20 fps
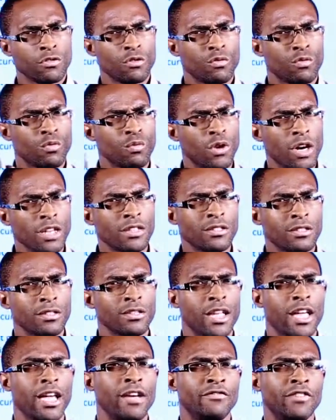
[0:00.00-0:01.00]

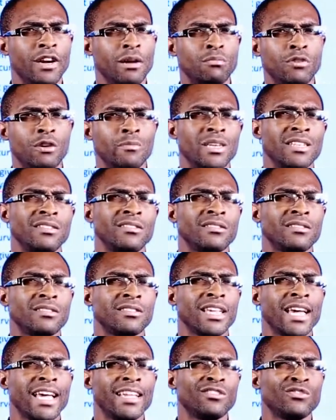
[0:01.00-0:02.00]
Whatever mommy
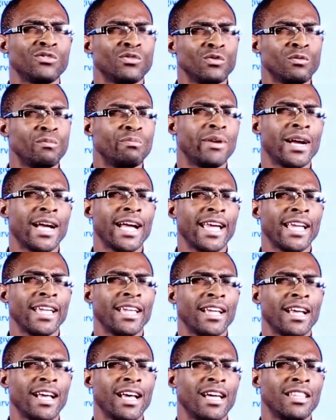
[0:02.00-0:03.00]
decides to buy
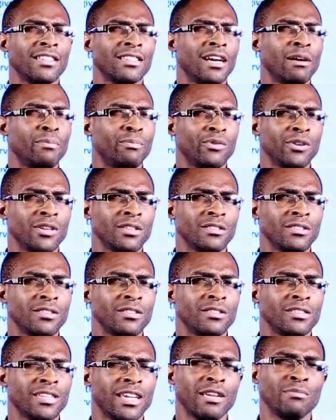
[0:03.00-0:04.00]
at that point
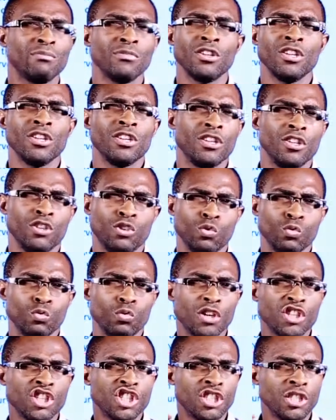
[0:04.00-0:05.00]
in time is
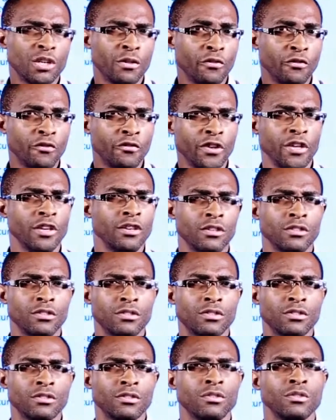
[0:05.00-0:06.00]
what she
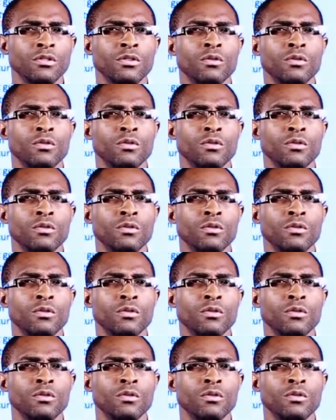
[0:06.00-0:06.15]
feels